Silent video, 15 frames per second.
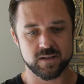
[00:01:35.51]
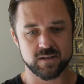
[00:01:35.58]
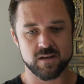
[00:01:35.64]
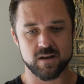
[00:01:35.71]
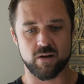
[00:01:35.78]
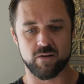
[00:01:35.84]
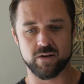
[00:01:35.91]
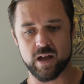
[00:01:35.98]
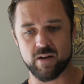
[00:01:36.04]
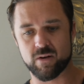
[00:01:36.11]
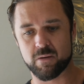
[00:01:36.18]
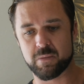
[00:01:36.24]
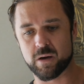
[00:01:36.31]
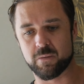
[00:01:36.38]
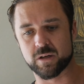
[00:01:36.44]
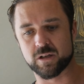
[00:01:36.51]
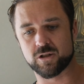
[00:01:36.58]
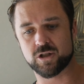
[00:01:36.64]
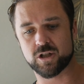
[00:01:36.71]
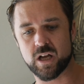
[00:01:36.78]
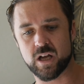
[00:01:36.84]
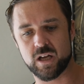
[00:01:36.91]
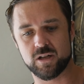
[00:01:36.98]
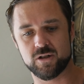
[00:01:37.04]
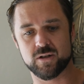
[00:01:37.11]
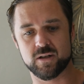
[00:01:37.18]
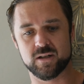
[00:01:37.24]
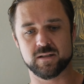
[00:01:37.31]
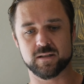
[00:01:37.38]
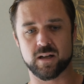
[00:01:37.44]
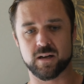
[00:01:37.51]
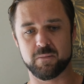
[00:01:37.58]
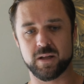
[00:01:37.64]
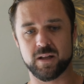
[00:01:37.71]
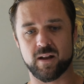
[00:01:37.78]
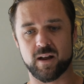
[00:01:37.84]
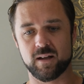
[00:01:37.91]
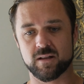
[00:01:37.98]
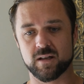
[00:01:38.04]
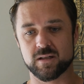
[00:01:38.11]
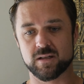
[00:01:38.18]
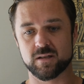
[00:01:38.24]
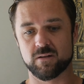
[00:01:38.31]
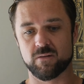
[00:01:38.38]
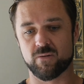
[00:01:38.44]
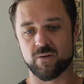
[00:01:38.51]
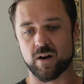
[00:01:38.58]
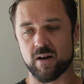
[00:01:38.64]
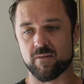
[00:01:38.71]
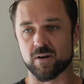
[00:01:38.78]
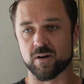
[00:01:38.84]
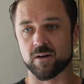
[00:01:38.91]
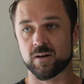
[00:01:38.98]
and I'll never be able to change, and it's going to be like this forever.